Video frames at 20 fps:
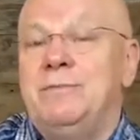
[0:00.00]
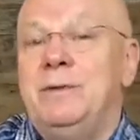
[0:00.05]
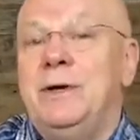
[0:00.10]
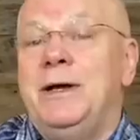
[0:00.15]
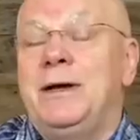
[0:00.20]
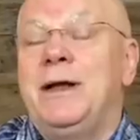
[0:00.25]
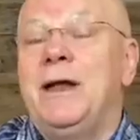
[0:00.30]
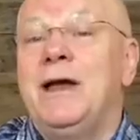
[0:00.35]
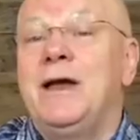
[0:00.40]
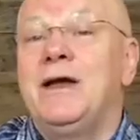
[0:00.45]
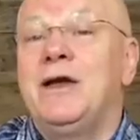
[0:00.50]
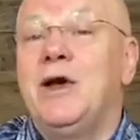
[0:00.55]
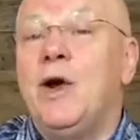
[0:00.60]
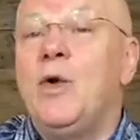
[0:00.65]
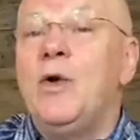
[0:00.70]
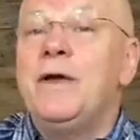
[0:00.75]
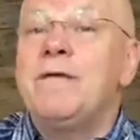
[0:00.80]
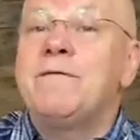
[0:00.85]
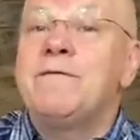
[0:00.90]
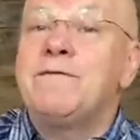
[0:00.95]
But
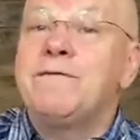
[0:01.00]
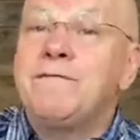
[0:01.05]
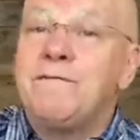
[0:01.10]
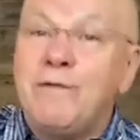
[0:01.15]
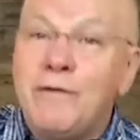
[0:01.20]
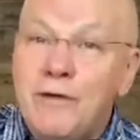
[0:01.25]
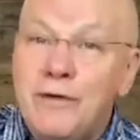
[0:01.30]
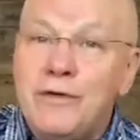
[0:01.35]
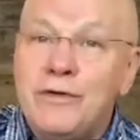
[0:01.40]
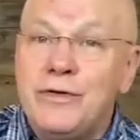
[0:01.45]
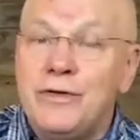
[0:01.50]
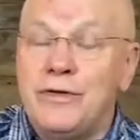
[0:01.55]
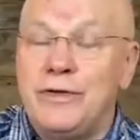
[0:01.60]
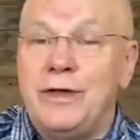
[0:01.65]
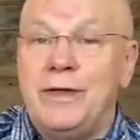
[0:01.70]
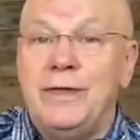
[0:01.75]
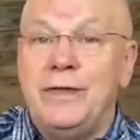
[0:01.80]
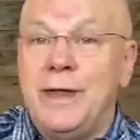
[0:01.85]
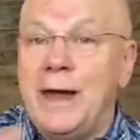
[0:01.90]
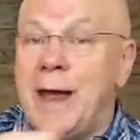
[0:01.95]
going further
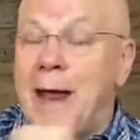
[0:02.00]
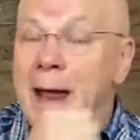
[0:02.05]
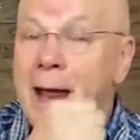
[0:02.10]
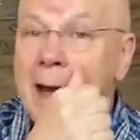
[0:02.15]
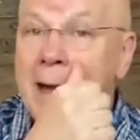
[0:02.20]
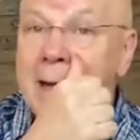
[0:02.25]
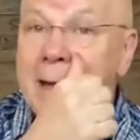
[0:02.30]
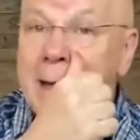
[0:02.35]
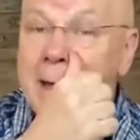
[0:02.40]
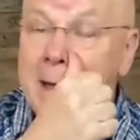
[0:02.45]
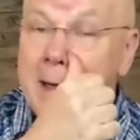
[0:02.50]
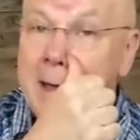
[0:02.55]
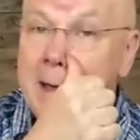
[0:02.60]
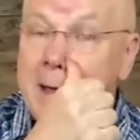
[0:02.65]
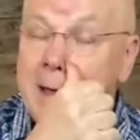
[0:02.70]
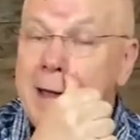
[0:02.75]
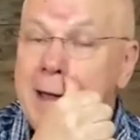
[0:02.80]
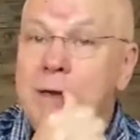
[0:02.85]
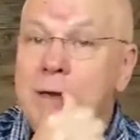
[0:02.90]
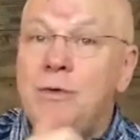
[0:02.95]
than that,
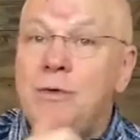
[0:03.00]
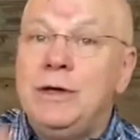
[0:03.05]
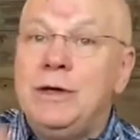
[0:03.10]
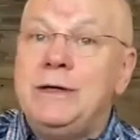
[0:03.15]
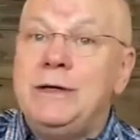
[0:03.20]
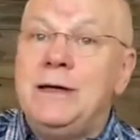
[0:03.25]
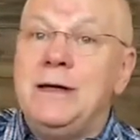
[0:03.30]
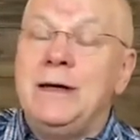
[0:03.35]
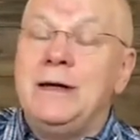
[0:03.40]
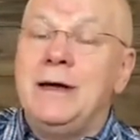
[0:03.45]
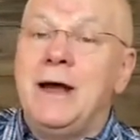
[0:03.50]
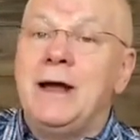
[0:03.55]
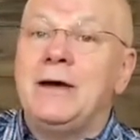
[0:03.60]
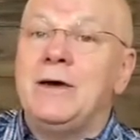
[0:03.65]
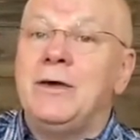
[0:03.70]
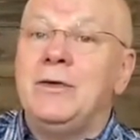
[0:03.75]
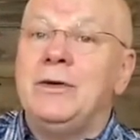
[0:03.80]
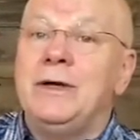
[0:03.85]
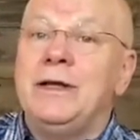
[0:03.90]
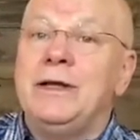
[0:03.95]
he would not
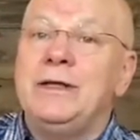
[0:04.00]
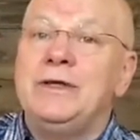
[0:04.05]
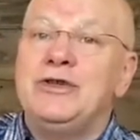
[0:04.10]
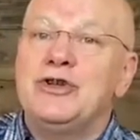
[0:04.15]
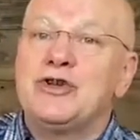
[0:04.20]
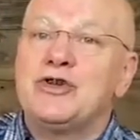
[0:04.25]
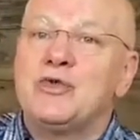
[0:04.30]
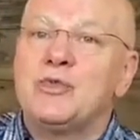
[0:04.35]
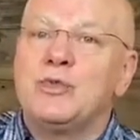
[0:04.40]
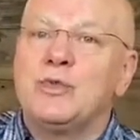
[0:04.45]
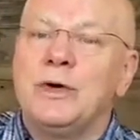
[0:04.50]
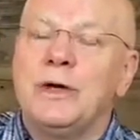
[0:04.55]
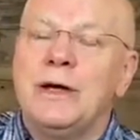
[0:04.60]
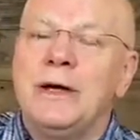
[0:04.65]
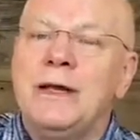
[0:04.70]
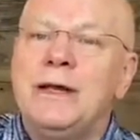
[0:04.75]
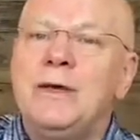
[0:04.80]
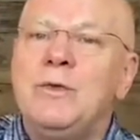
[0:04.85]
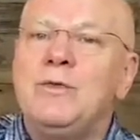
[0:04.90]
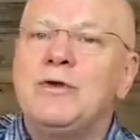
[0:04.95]
only just
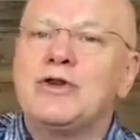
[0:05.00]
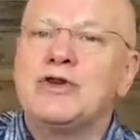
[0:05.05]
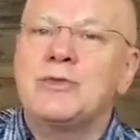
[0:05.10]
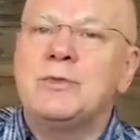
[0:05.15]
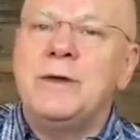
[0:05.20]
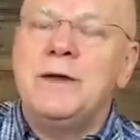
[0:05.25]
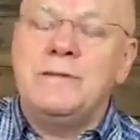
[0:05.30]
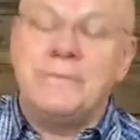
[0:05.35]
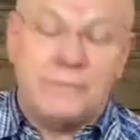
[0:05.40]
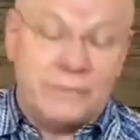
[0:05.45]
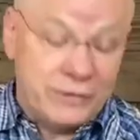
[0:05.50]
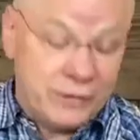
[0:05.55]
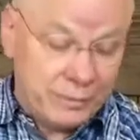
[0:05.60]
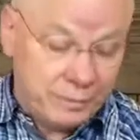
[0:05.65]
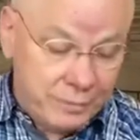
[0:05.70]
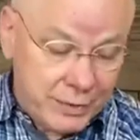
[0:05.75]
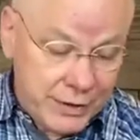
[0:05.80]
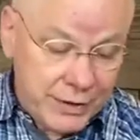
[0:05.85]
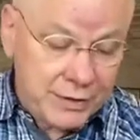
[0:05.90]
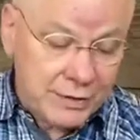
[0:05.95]
relinquish me from the
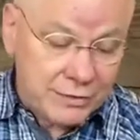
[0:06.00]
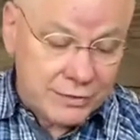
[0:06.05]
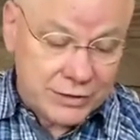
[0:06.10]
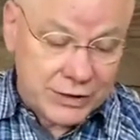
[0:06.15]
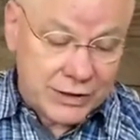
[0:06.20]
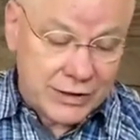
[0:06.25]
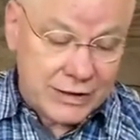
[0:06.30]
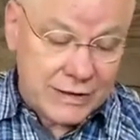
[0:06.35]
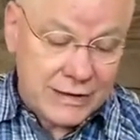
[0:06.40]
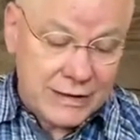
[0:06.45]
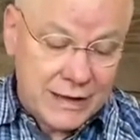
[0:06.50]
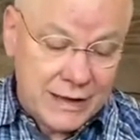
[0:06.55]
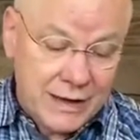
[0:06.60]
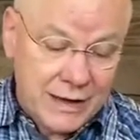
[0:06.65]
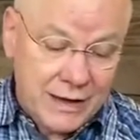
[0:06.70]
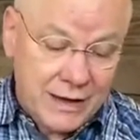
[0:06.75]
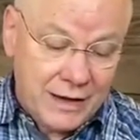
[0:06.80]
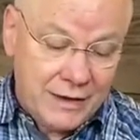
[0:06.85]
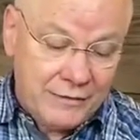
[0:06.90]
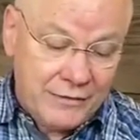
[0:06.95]
penalty
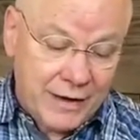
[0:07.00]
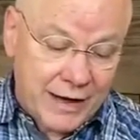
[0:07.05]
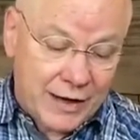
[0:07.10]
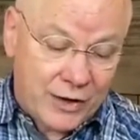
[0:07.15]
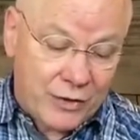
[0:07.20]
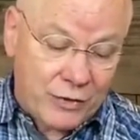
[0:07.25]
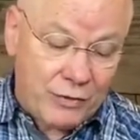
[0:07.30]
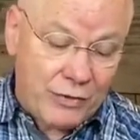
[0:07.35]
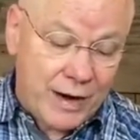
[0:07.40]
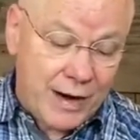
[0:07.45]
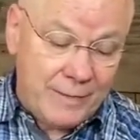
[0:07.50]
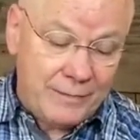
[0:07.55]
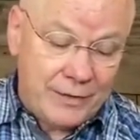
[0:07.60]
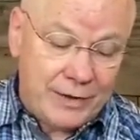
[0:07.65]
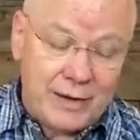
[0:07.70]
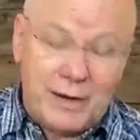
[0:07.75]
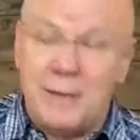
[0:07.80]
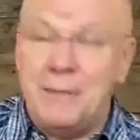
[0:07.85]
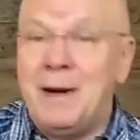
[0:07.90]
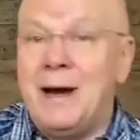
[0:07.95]
of that crime
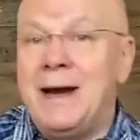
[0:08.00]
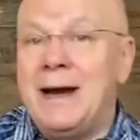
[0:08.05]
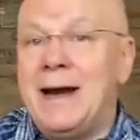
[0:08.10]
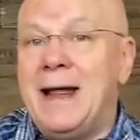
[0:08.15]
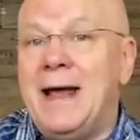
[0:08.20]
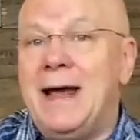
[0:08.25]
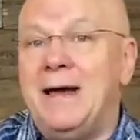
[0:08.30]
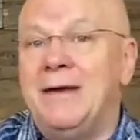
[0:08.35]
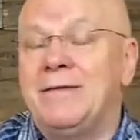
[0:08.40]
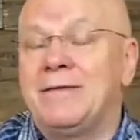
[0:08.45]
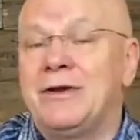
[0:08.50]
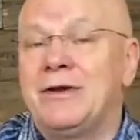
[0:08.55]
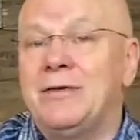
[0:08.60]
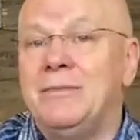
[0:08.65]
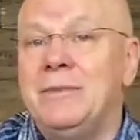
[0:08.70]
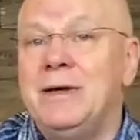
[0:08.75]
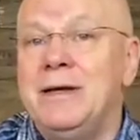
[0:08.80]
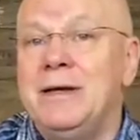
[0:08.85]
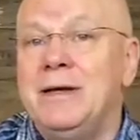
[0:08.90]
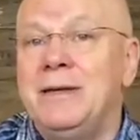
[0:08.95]
that I might have
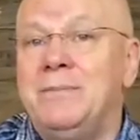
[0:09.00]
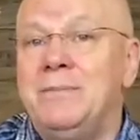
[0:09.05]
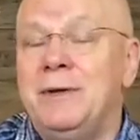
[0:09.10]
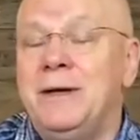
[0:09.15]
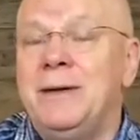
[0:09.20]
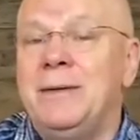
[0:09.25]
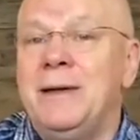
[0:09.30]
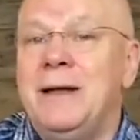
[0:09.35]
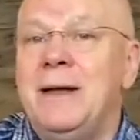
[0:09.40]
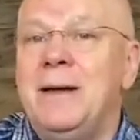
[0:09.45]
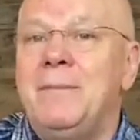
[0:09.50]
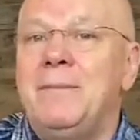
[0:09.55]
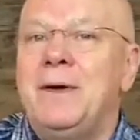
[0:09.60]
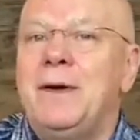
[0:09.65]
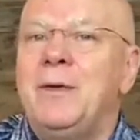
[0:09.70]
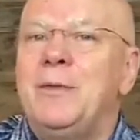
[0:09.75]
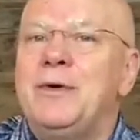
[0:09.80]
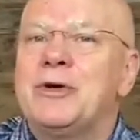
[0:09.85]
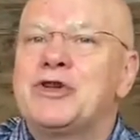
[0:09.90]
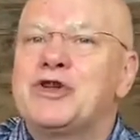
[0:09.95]
committed, but
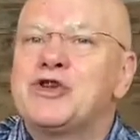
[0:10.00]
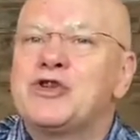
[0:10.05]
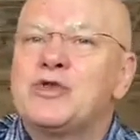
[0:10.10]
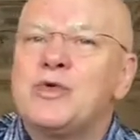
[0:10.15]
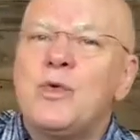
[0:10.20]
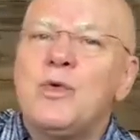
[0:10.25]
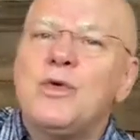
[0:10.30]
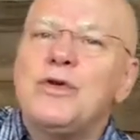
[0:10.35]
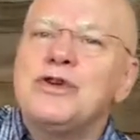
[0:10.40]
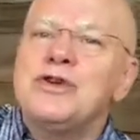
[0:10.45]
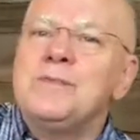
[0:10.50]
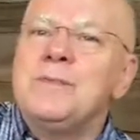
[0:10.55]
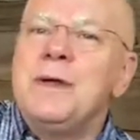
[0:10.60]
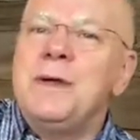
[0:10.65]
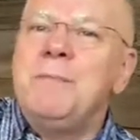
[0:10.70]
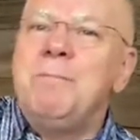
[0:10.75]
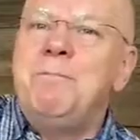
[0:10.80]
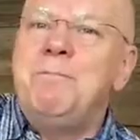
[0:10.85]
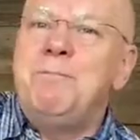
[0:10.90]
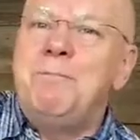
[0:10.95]
it restores
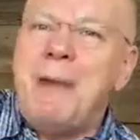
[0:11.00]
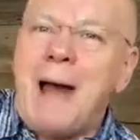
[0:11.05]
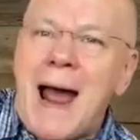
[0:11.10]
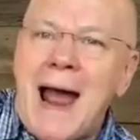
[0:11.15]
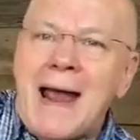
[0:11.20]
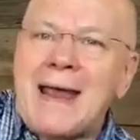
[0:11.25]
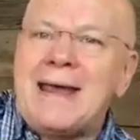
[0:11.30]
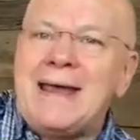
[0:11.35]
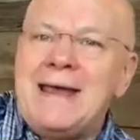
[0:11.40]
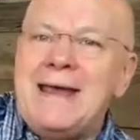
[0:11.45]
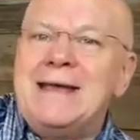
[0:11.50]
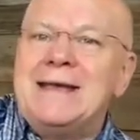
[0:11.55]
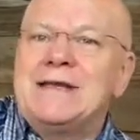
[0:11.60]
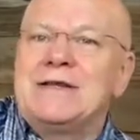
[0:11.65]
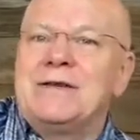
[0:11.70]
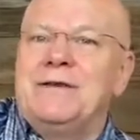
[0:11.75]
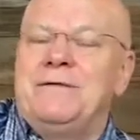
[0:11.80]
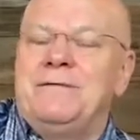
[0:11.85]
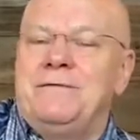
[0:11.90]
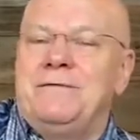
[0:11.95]
me back
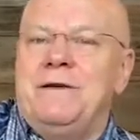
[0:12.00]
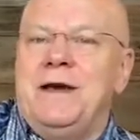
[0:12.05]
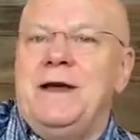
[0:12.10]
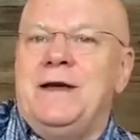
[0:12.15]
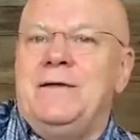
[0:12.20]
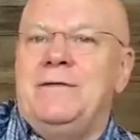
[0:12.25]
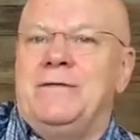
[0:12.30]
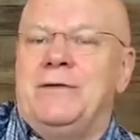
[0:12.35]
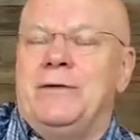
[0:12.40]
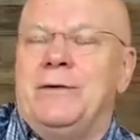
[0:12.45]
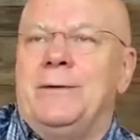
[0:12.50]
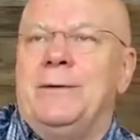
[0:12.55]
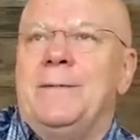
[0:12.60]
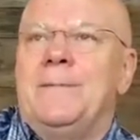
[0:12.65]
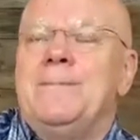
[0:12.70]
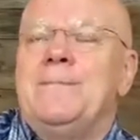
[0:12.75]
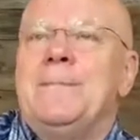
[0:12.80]
into favor.